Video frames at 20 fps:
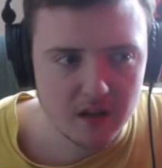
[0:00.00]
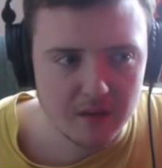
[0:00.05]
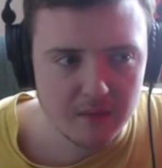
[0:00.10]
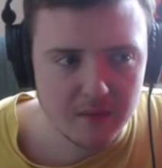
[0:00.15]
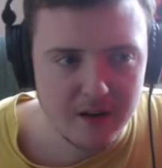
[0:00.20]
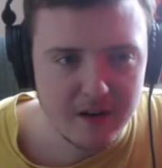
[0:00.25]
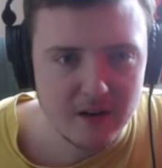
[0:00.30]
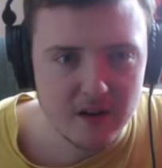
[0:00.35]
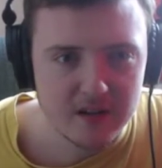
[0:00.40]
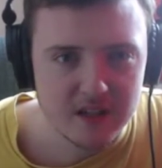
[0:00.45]

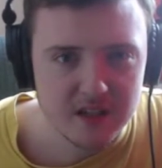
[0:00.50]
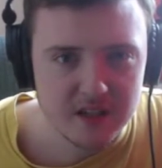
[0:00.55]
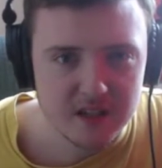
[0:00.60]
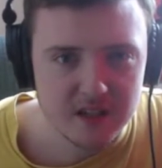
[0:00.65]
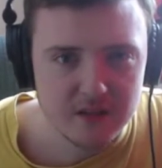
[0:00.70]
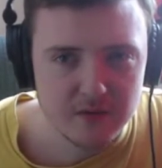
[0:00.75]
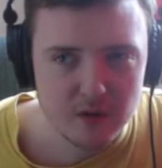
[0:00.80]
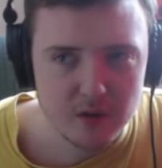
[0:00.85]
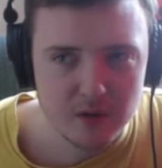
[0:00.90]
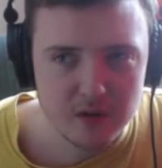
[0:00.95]
Mario
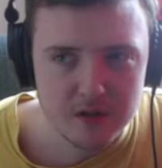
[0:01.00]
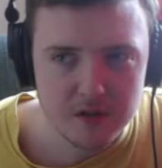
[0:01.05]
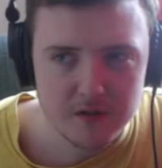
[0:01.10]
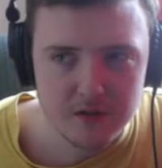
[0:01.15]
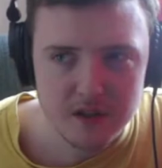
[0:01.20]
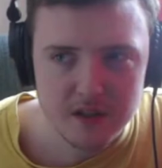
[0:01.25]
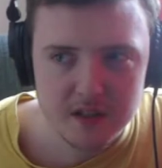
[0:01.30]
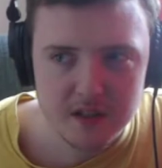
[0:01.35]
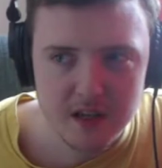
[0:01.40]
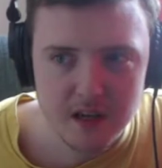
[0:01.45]
64 was the
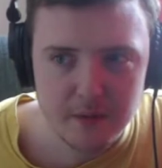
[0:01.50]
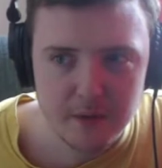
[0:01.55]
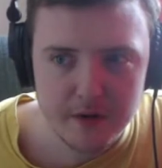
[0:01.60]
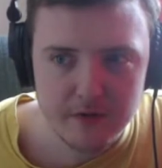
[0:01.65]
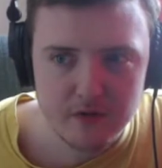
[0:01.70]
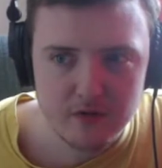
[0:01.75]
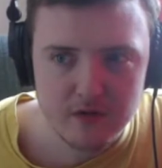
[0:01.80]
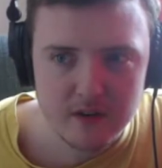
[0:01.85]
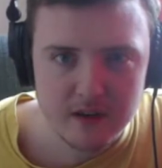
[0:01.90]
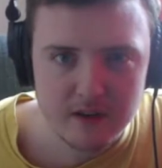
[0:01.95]
first game I
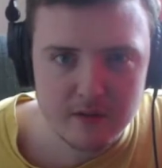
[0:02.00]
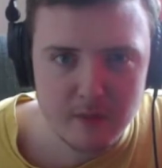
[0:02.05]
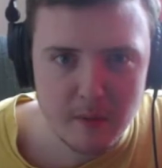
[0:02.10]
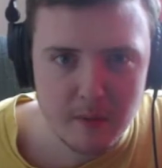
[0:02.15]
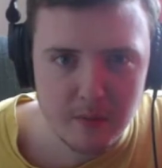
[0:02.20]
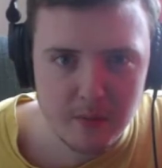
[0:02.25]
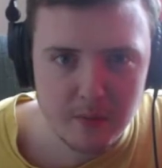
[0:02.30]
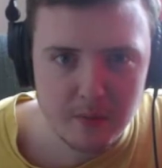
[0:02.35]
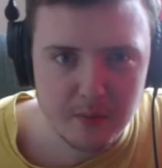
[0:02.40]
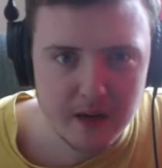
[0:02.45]
ever really
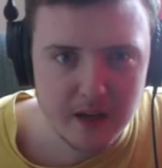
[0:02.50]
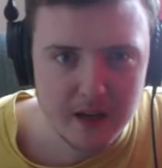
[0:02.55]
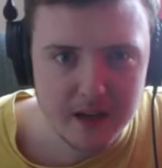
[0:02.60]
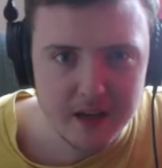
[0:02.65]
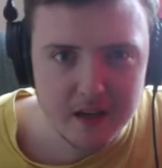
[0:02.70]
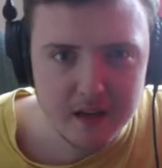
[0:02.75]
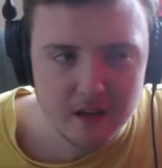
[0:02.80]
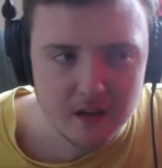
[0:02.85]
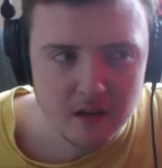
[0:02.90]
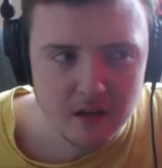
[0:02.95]
remember
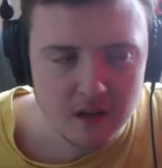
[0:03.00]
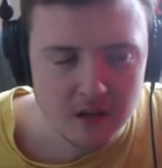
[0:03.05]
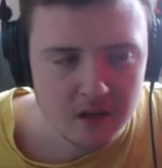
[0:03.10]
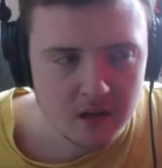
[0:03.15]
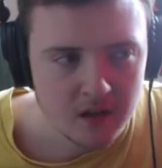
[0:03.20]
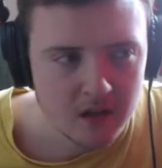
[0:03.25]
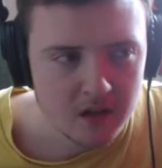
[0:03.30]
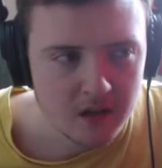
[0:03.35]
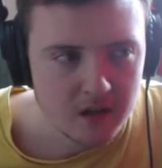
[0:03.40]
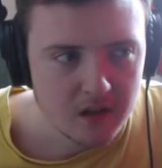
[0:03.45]
playing
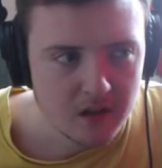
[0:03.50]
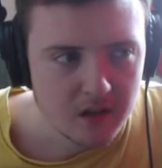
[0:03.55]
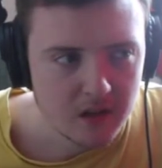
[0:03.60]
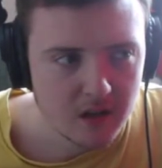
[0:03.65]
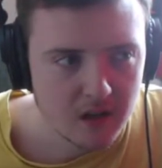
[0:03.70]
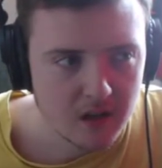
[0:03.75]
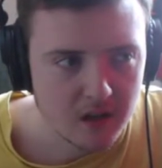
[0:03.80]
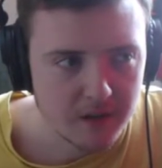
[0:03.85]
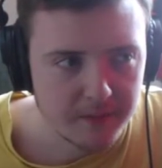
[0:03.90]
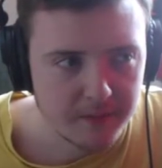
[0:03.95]

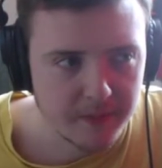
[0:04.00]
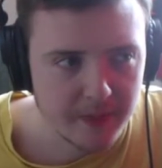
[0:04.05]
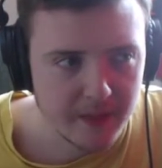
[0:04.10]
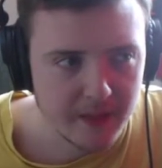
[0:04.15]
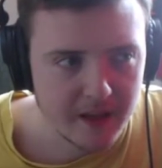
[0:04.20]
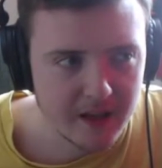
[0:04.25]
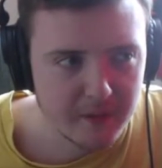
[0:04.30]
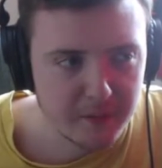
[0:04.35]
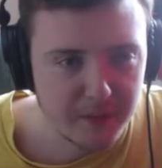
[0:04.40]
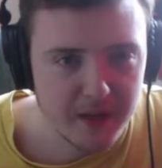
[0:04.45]
and
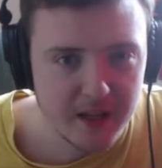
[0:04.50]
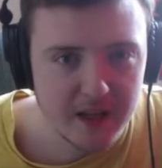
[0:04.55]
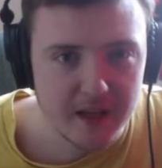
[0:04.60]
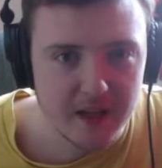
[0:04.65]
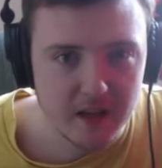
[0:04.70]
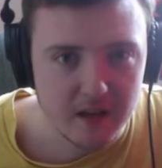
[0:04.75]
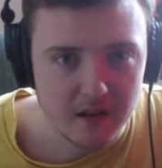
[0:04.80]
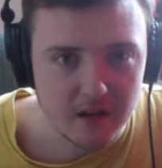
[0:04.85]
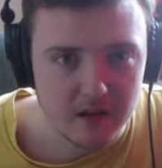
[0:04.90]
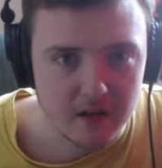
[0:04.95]

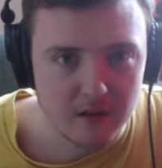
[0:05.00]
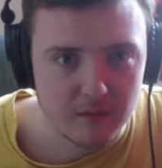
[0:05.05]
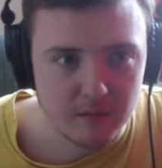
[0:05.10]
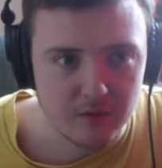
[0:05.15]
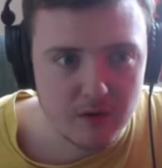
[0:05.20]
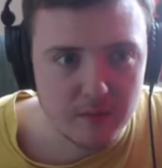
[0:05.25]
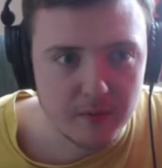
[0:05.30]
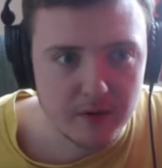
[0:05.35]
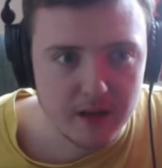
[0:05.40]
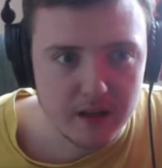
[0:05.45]
beating
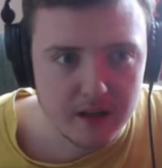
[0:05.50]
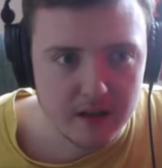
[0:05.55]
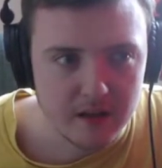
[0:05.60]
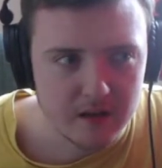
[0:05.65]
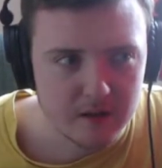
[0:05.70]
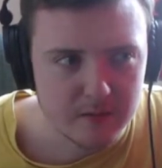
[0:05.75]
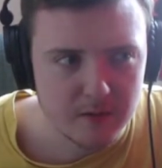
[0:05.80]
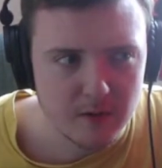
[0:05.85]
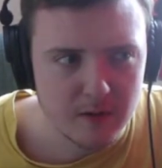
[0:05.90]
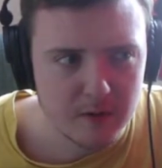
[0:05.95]
properly. I
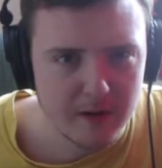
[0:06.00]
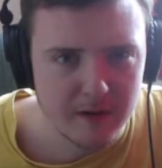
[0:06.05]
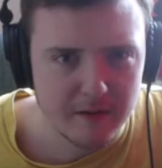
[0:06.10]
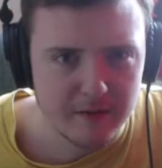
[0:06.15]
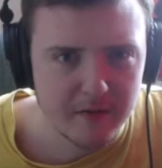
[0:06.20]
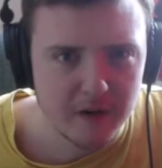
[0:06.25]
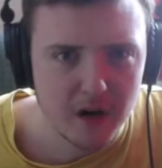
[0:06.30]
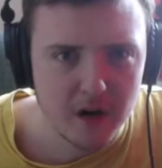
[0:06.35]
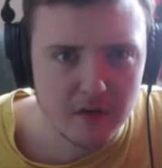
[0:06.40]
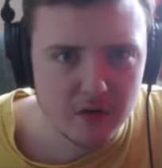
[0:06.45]
was probably about
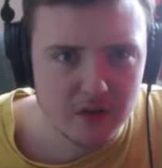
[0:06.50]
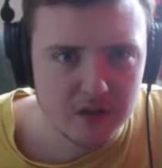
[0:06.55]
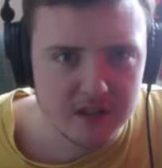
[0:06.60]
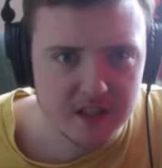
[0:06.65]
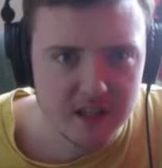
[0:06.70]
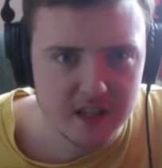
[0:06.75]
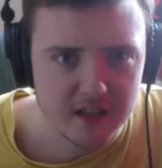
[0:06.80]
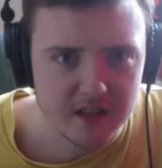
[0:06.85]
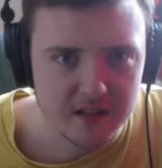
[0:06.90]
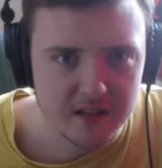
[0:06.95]
5 or
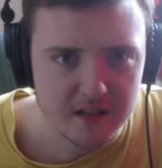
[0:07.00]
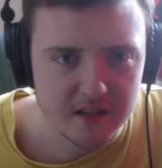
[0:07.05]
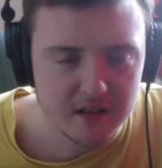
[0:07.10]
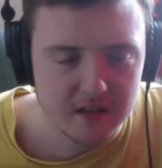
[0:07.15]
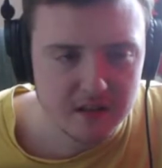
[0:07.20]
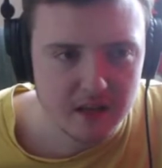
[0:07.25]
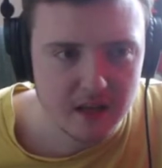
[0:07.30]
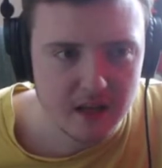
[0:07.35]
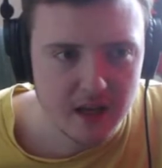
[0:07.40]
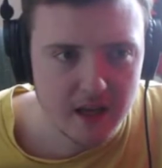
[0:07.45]
6,
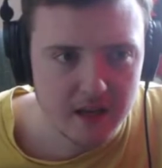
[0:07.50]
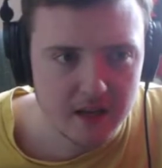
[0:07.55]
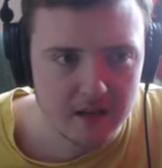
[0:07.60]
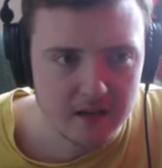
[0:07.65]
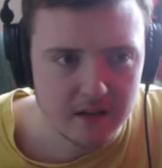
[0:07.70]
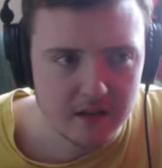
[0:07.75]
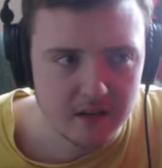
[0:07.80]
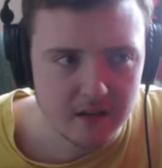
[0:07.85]
and